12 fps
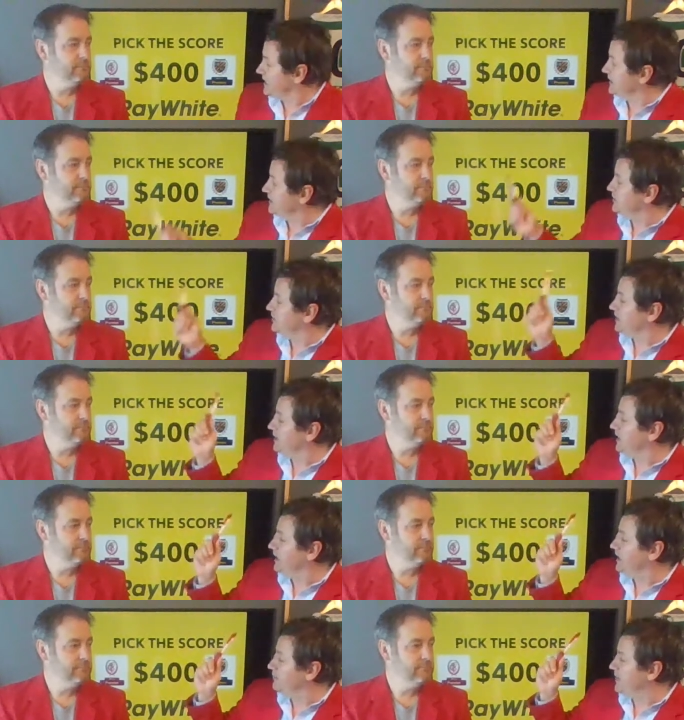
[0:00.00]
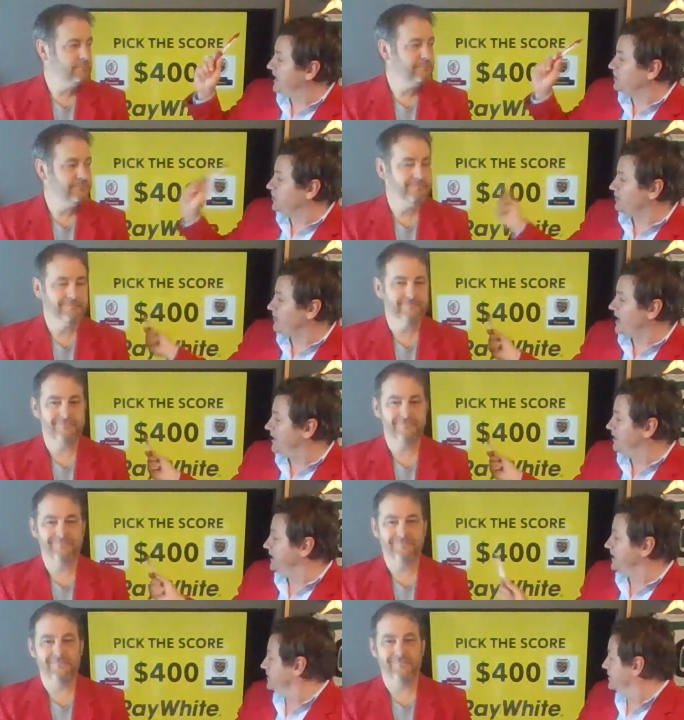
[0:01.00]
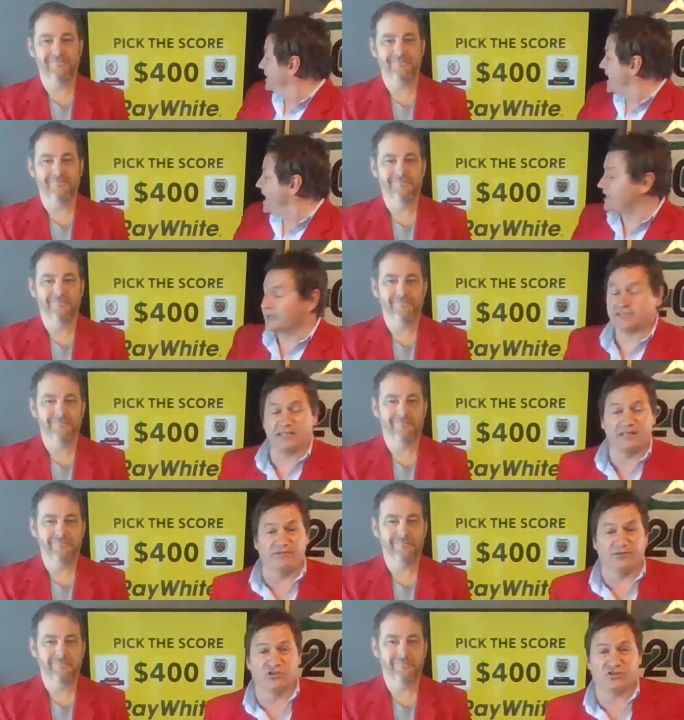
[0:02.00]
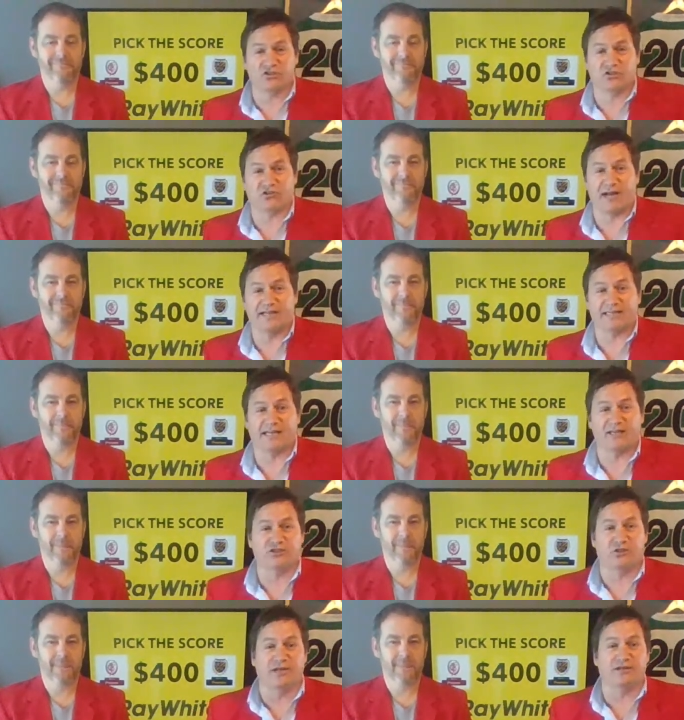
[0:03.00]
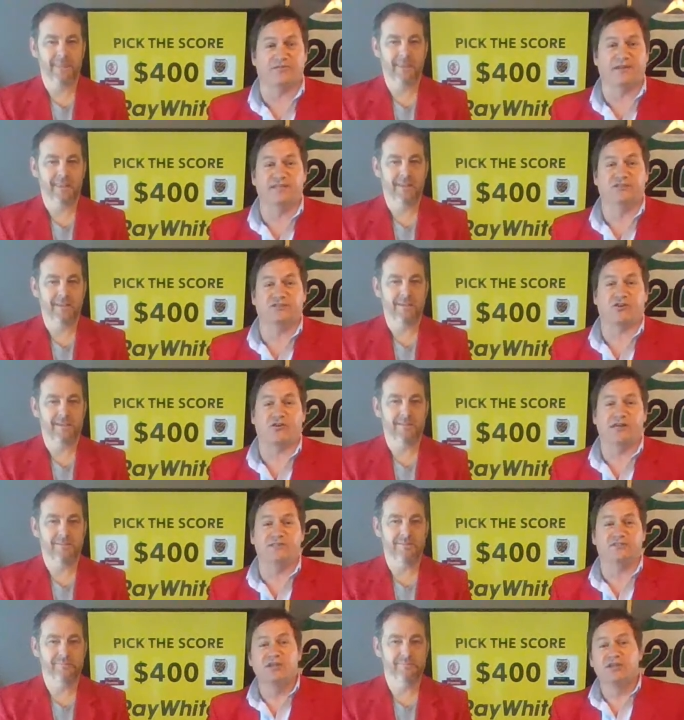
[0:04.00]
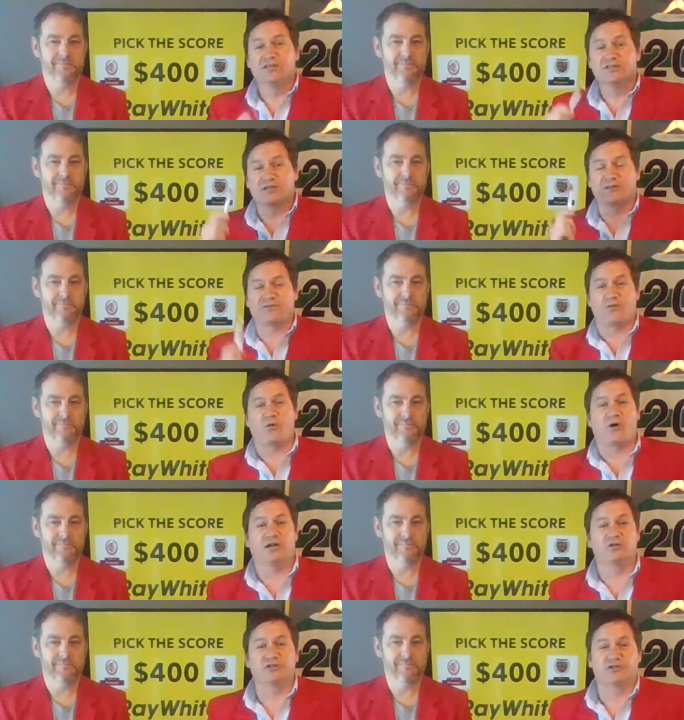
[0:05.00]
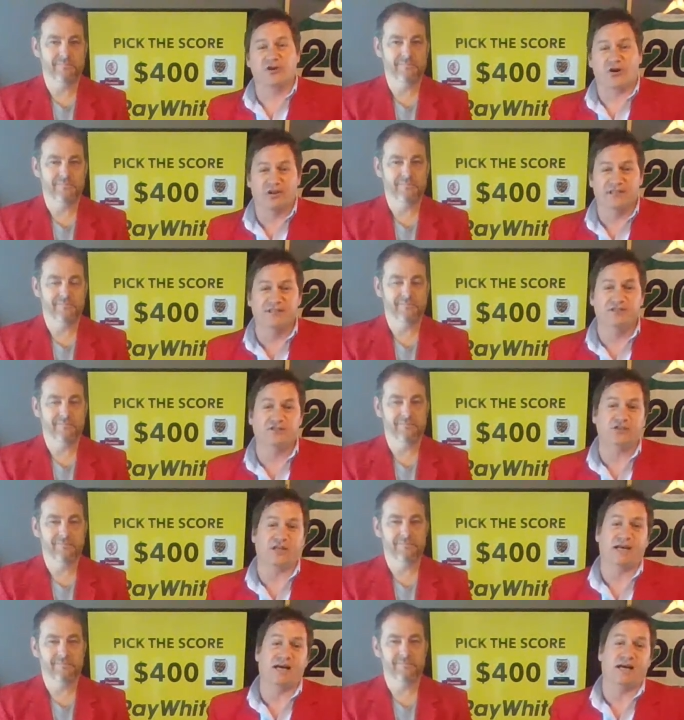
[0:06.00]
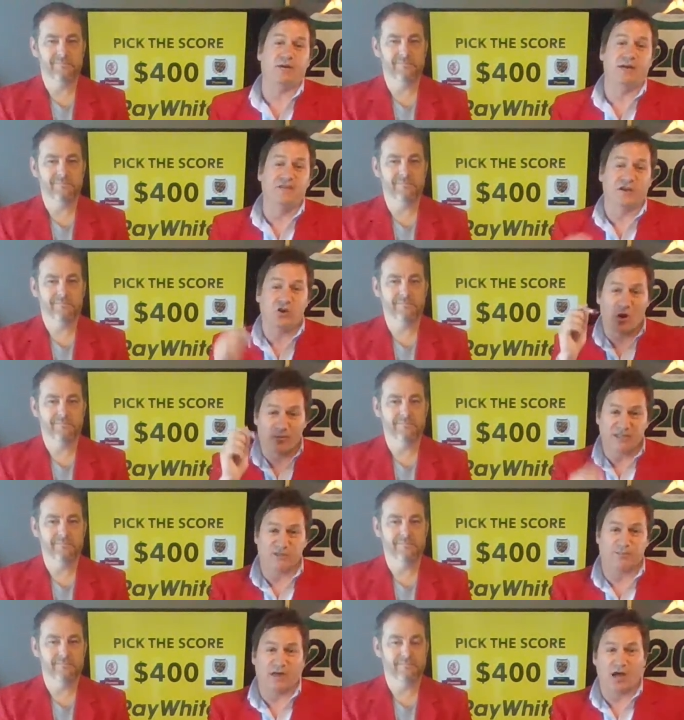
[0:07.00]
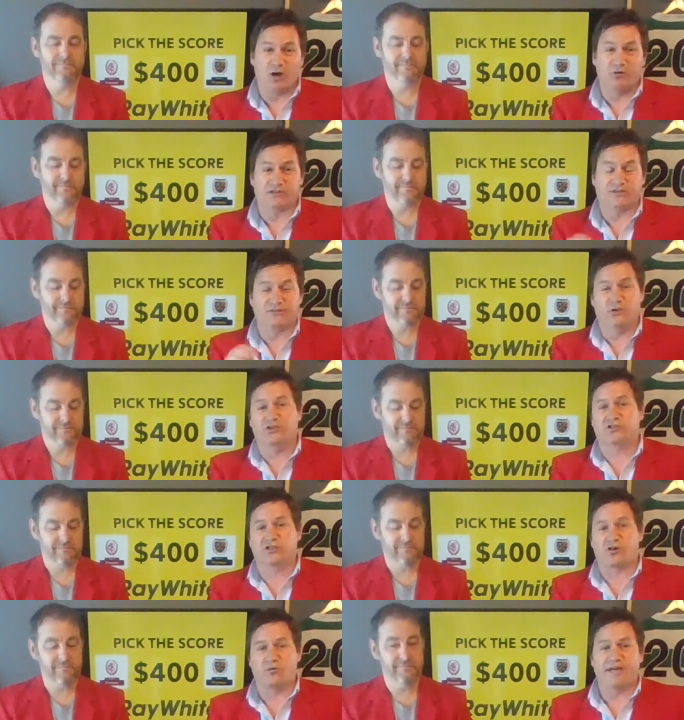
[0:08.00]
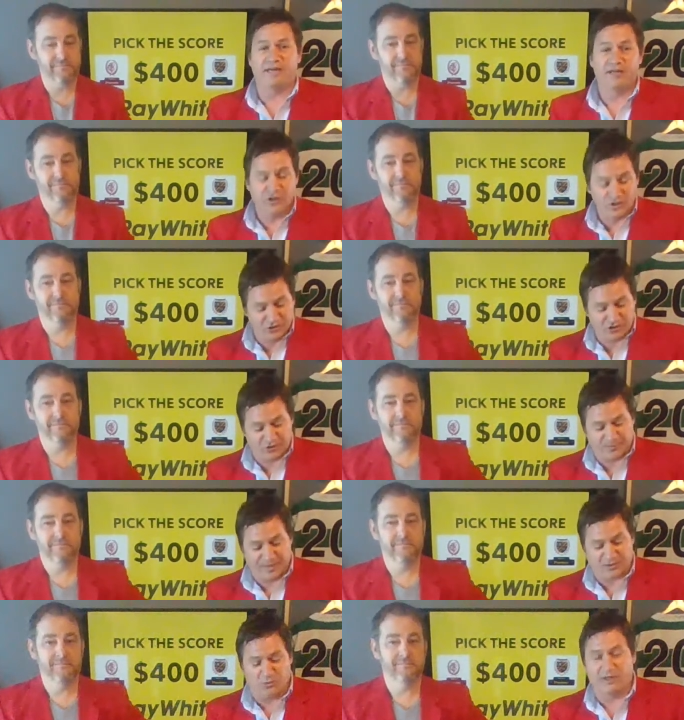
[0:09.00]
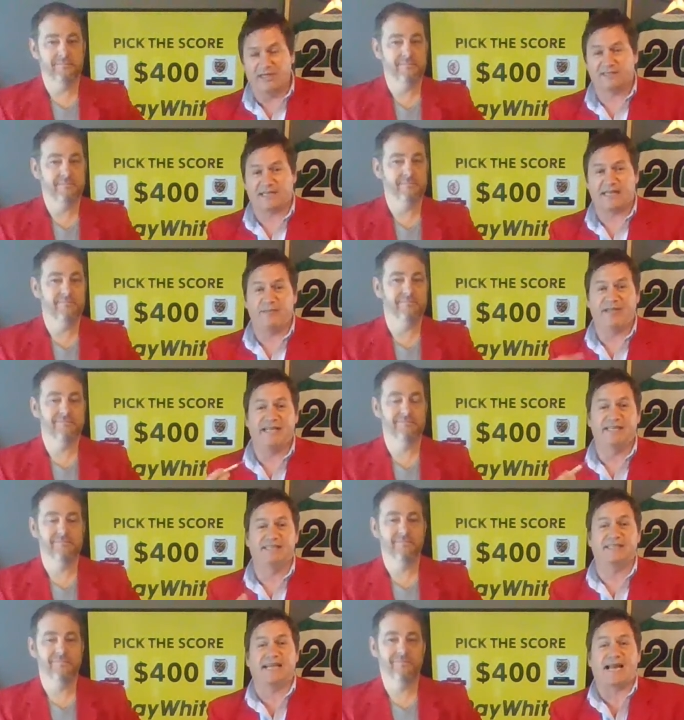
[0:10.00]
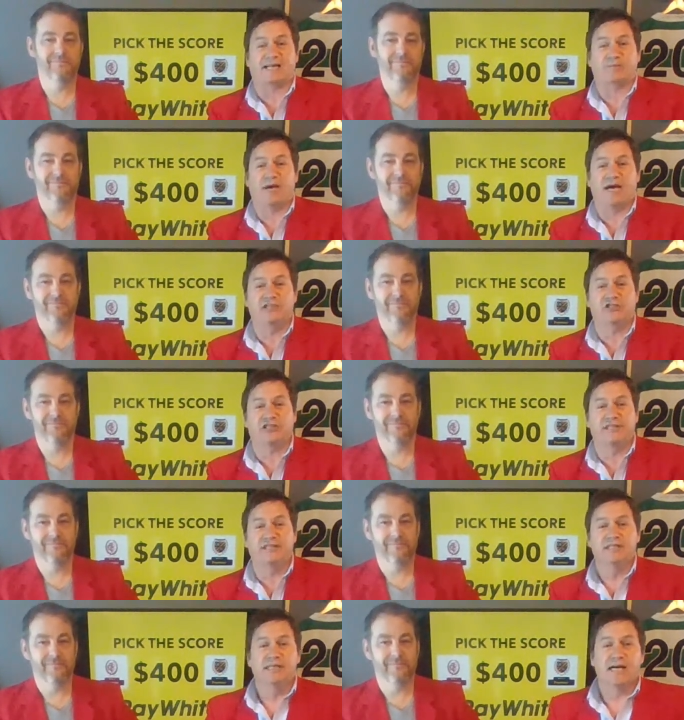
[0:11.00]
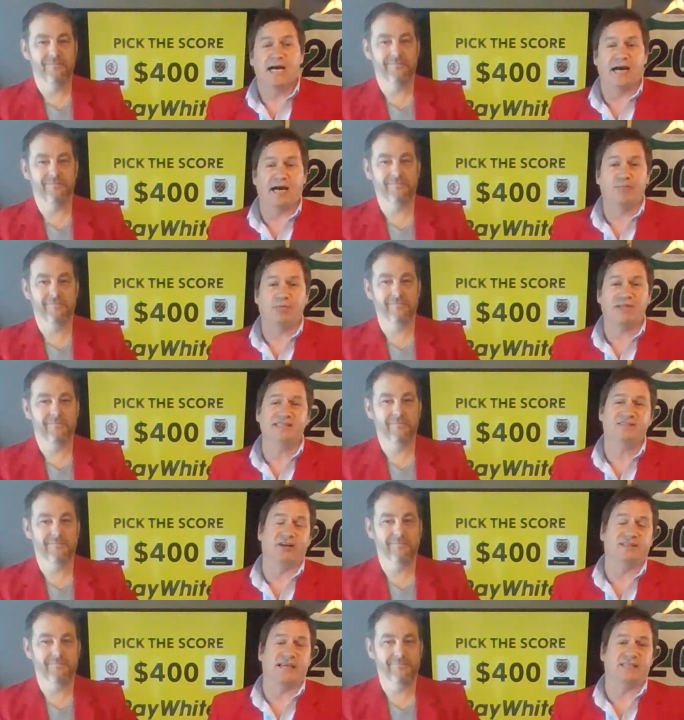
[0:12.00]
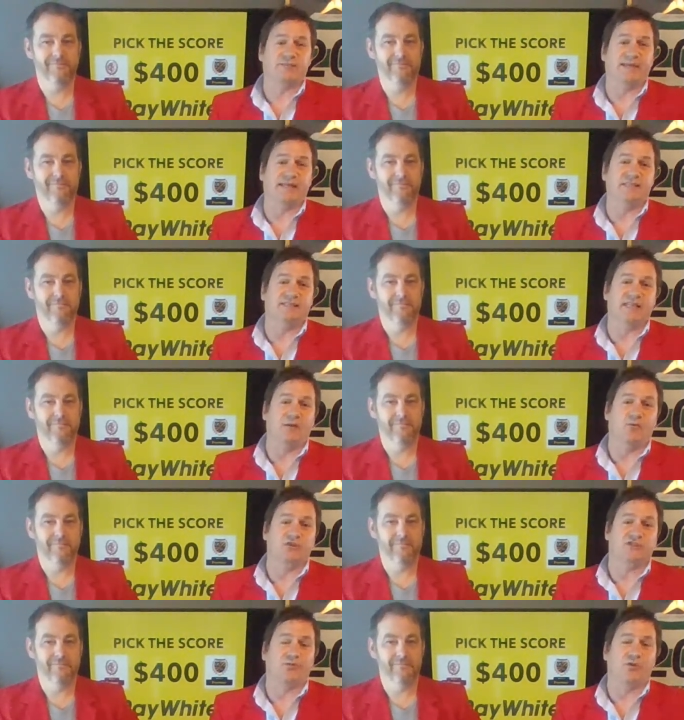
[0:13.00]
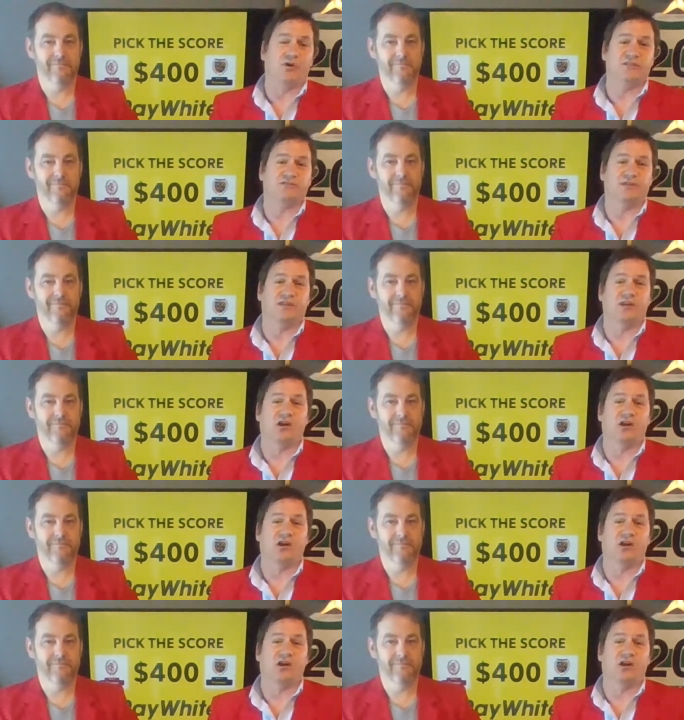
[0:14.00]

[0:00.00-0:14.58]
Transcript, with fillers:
Speaker 1: is the match of the round is Carterton versus Greytown, two undefeated sides. So it's $400. Uh, in the comments below, it's the first to comment. You've got to pick the winning team and the exact margin. Um, please don't text me and say what's the price for the